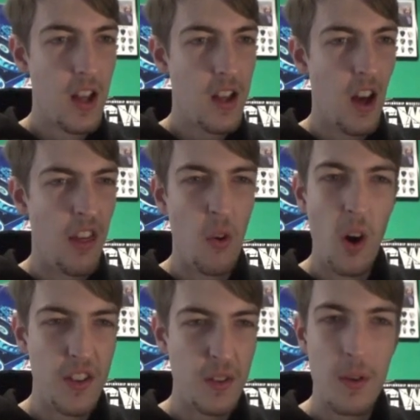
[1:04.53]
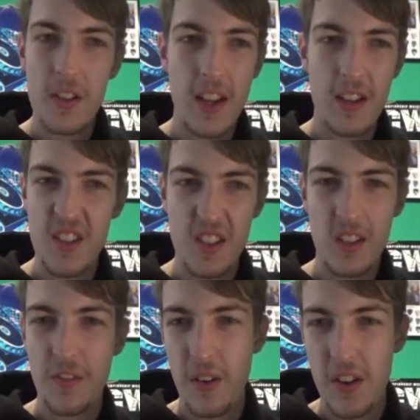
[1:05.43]
I thought I'd just put it in just
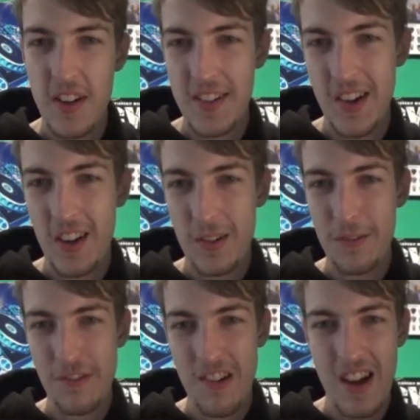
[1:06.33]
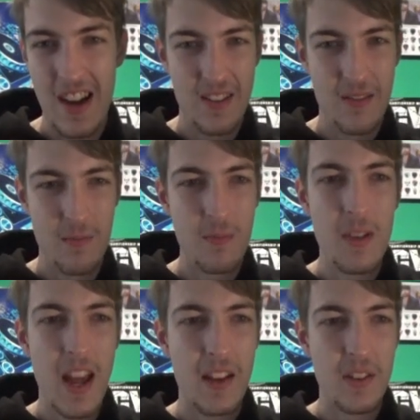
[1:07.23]
because I found a decent icon for it, and
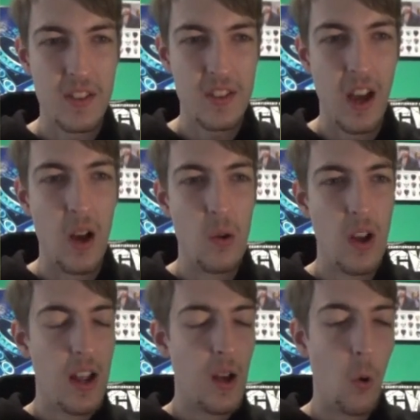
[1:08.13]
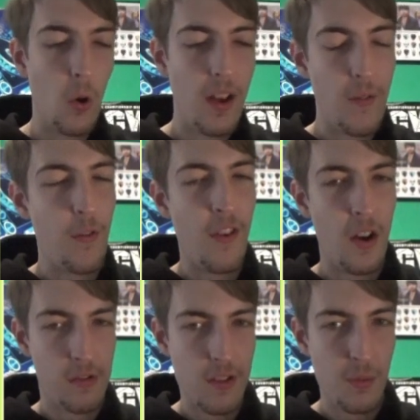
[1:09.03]
yeah, just so all of the level
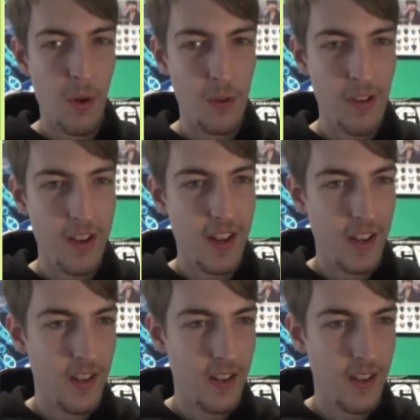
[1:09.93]
5s of each world are in here.